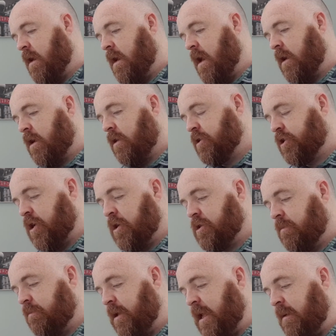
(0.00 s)
and God's
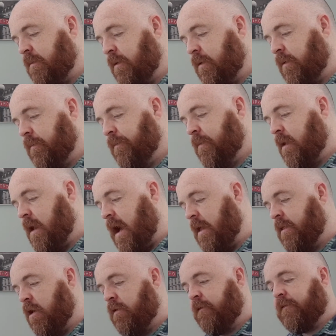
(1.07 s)
chosen people
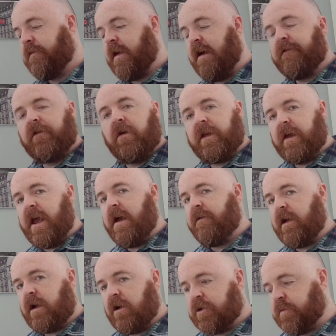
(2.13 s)
and therefore they
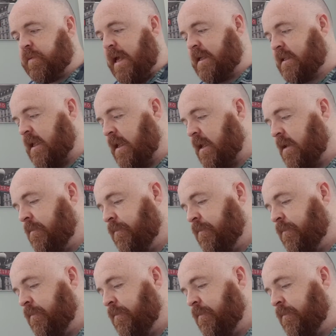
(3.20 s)
inherit God's blessing.